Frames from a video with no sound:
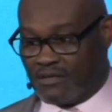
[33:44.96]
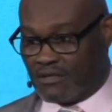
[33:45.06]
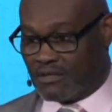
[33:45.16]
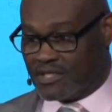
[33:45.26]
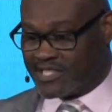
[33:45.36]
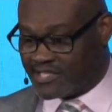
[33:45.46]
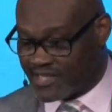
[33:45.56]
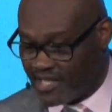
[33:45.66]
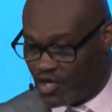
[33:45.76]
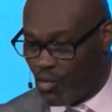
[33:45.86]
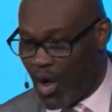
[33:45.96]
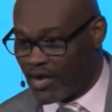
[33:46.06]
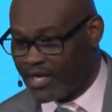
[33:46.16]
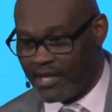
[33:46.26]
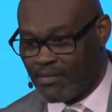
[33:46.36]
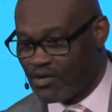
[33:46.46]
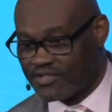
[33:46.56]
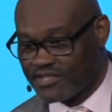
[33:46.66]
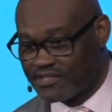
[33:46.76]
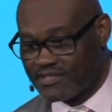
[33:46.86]
Because this thing you walking in,
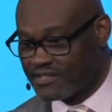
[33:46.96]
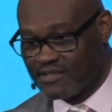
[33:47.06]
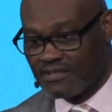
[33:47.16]
Moses,